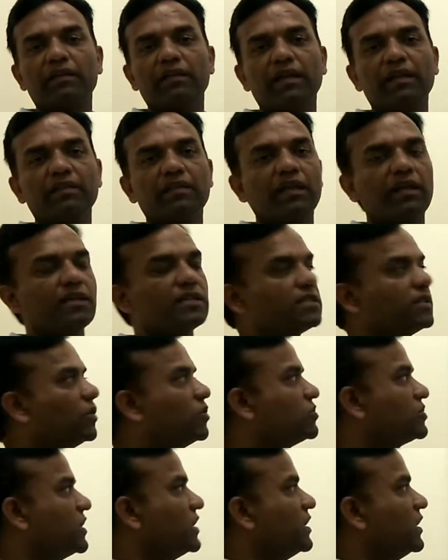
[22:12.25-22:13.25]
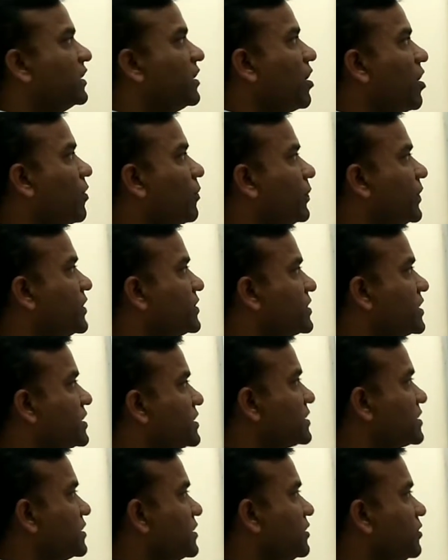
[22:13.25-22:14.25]
then there is no change in the
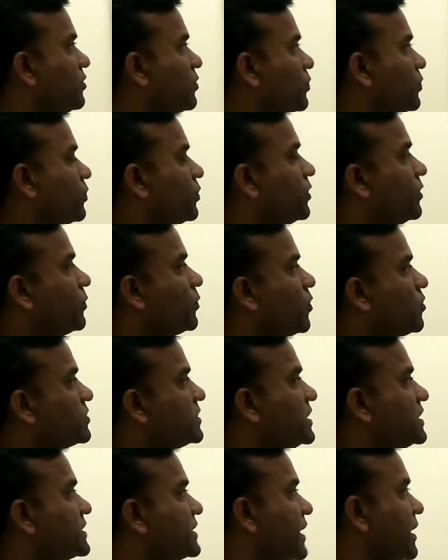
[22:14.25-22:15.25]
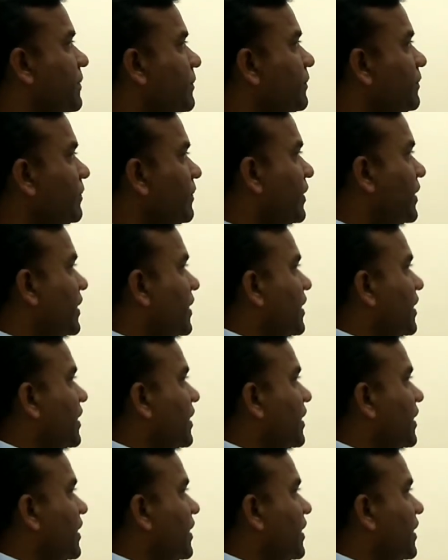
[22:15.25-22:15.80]
operations. You proceed same.